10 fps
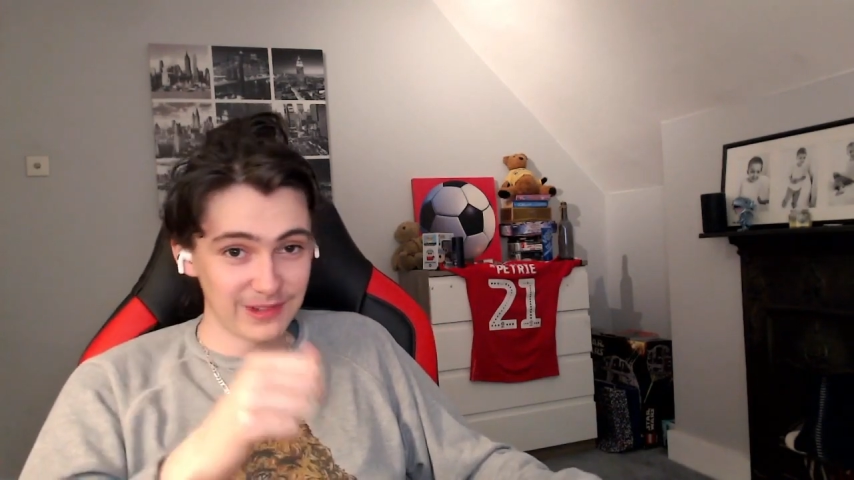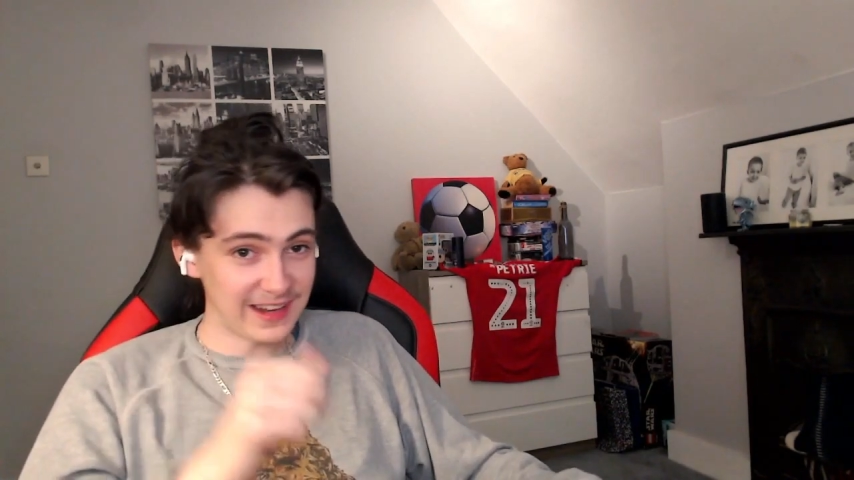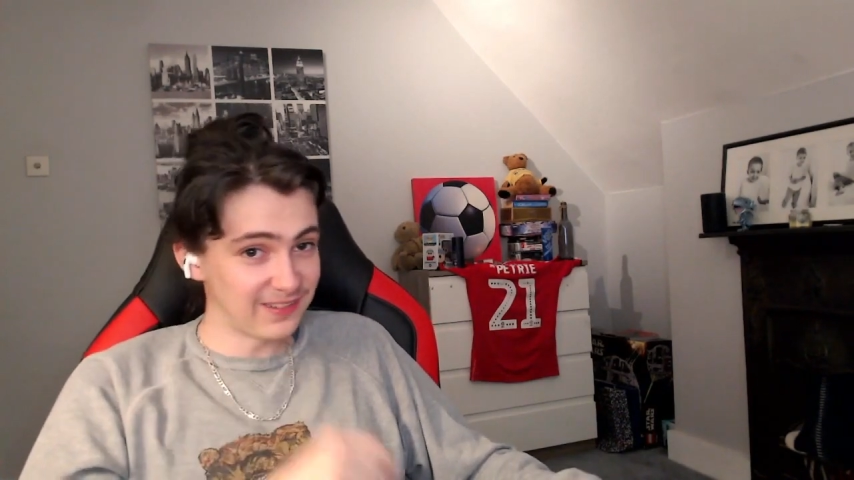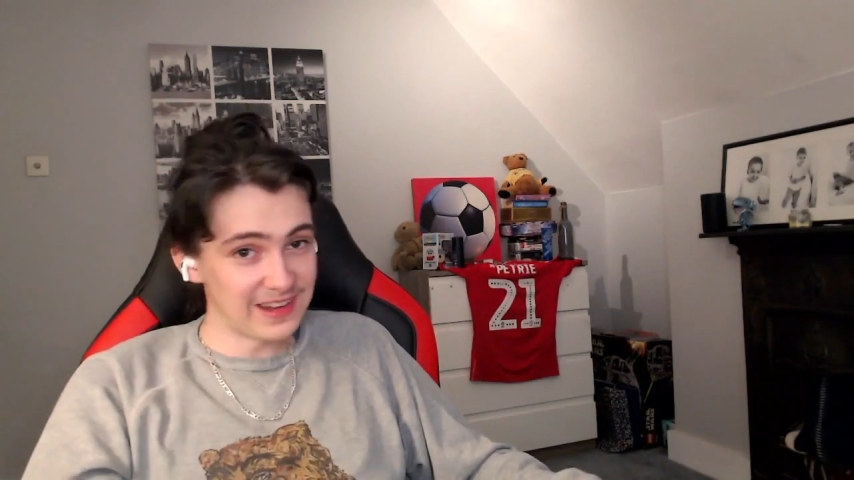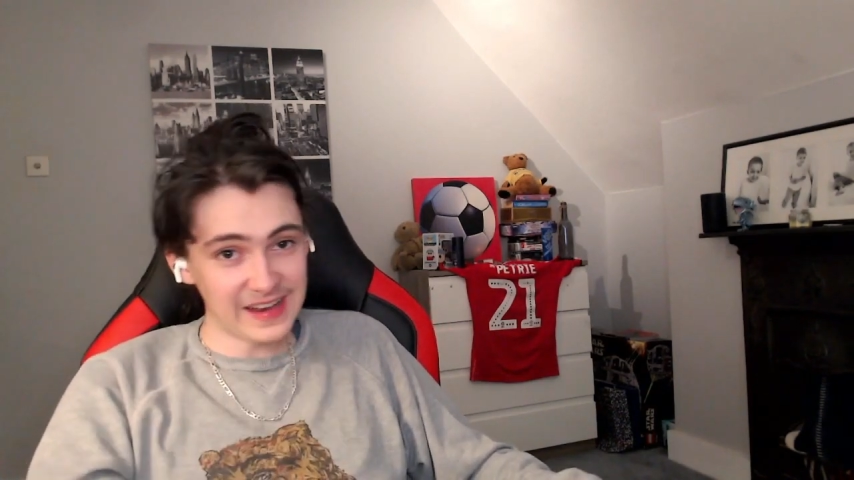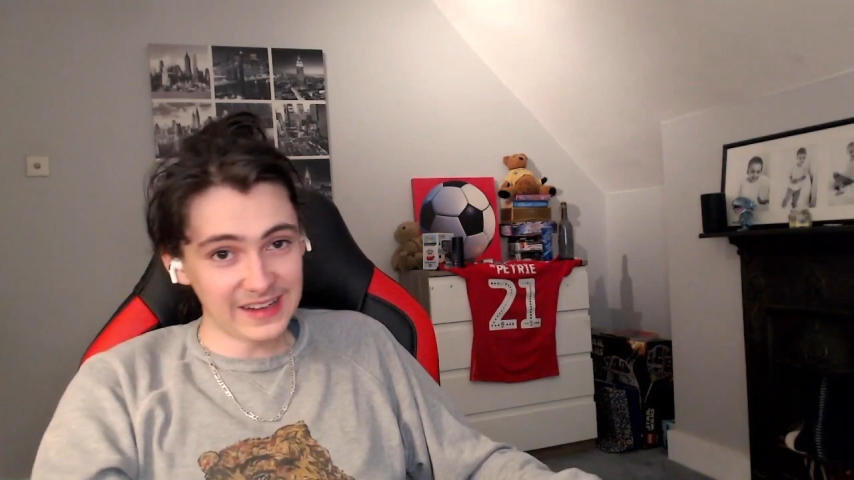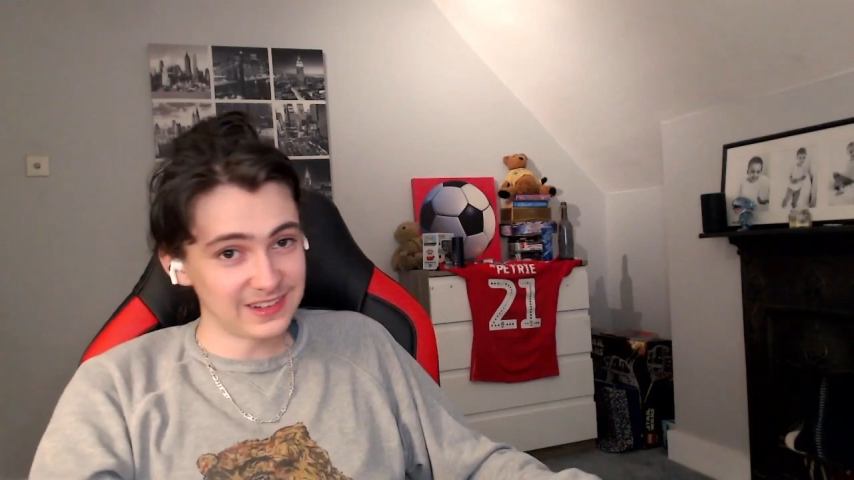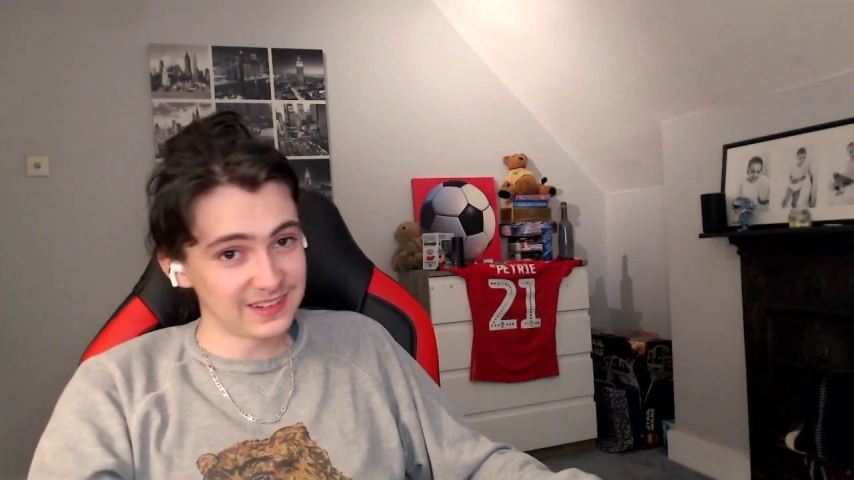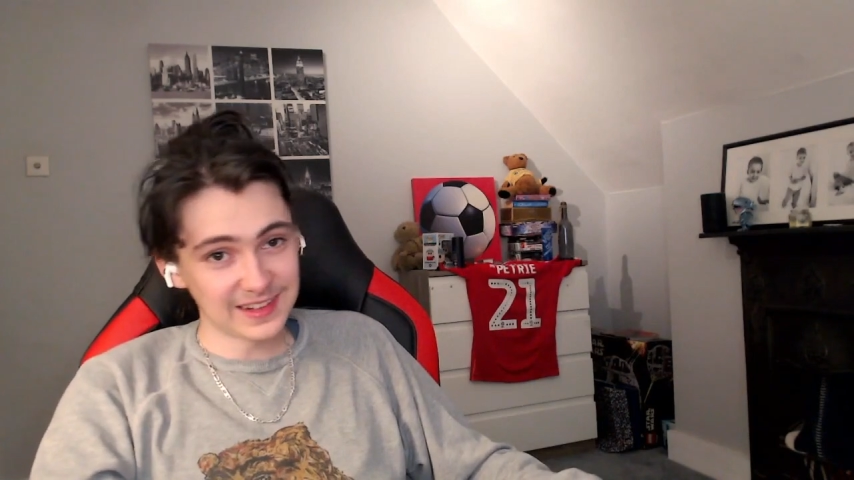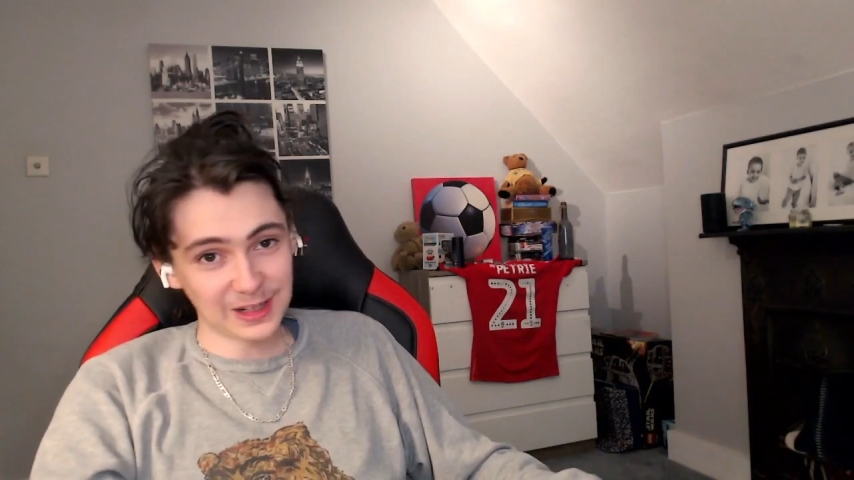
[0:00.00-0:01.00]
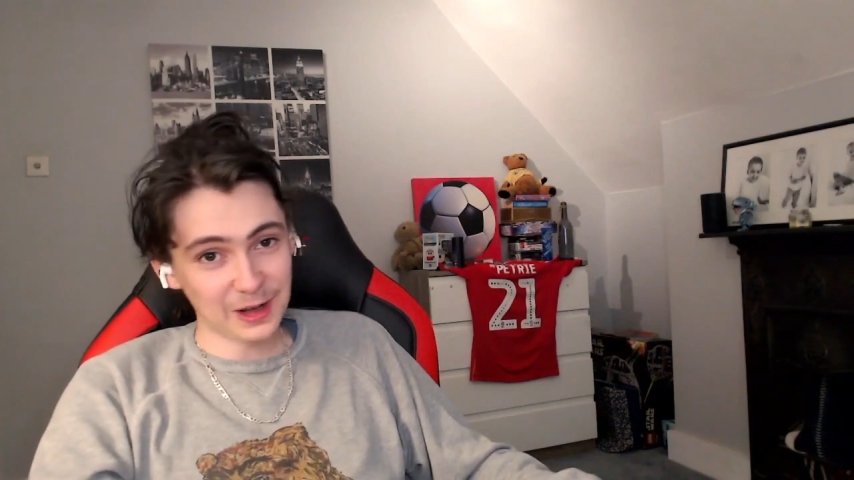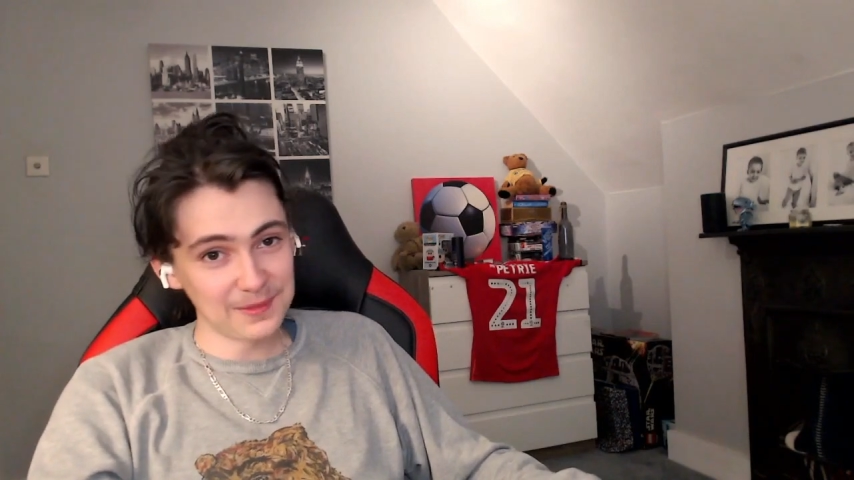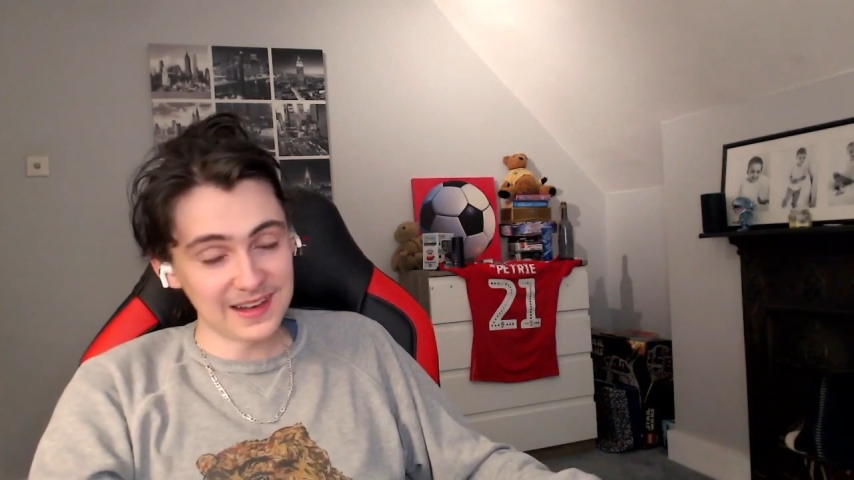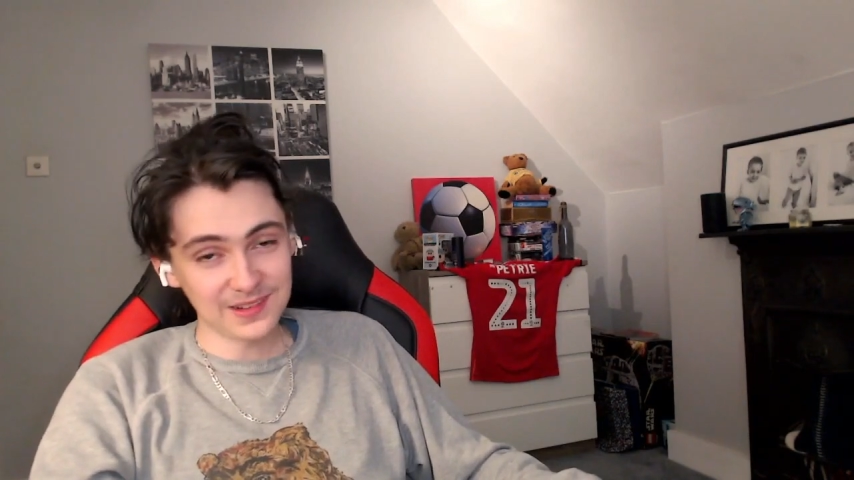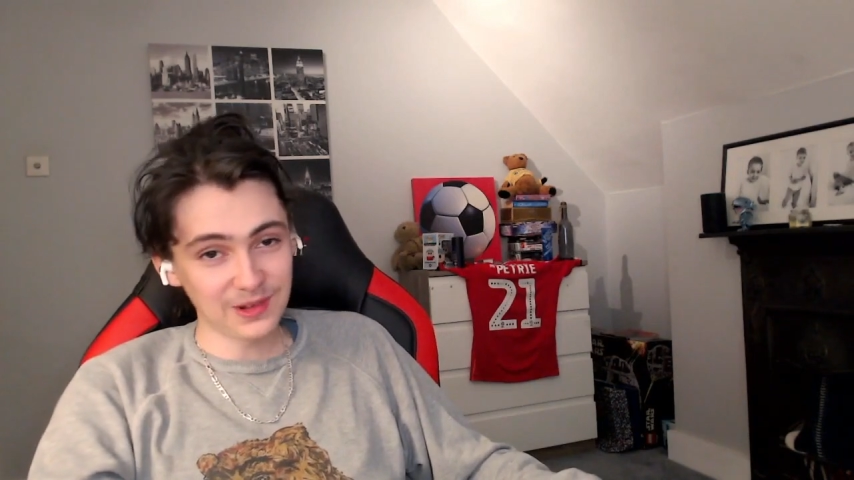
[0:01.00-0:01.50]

recommendations in the comments.